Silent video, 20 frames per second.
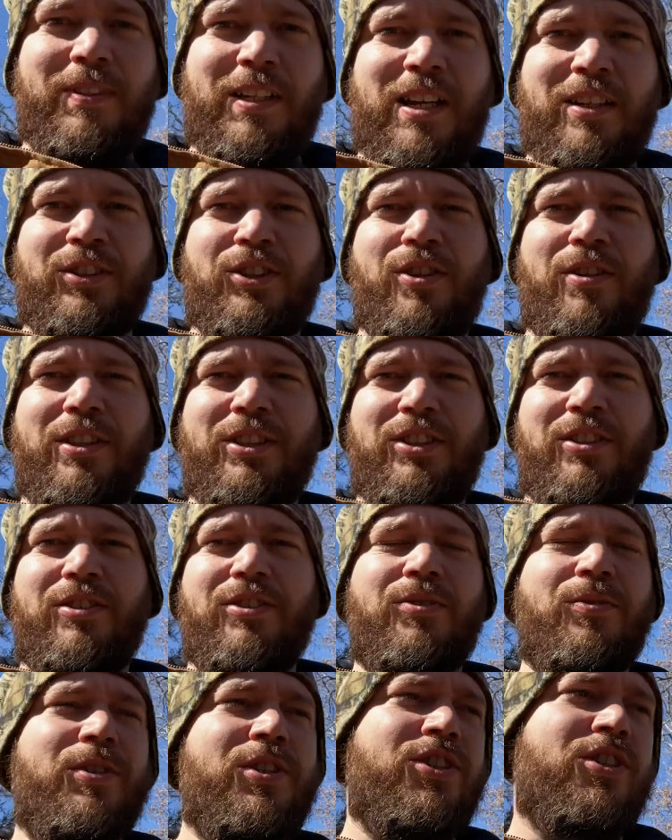as
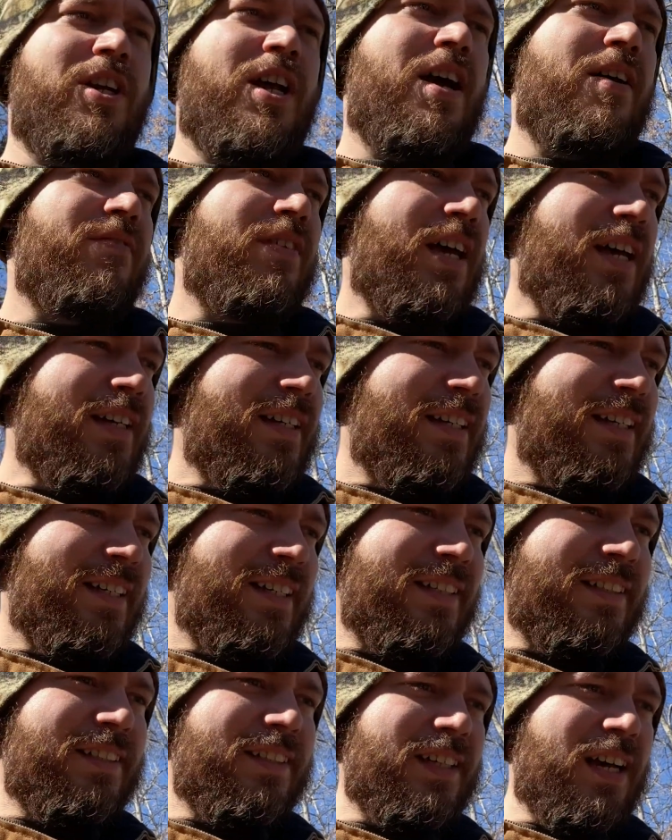Christians, we should have that
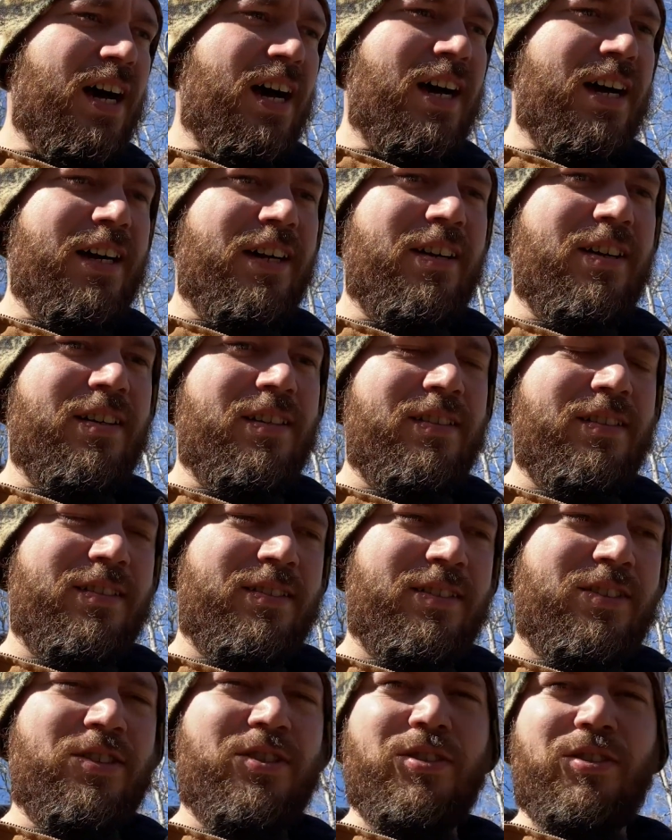desire
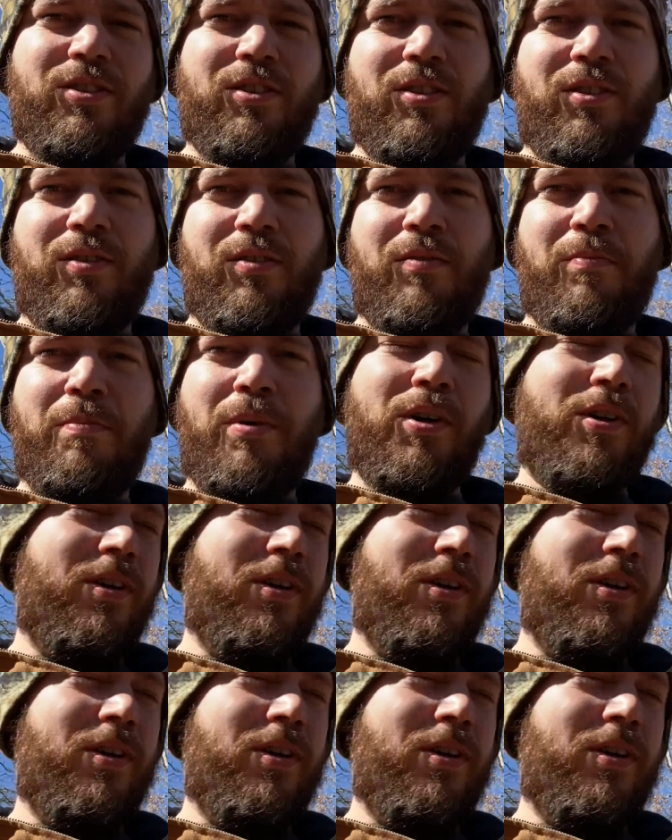to put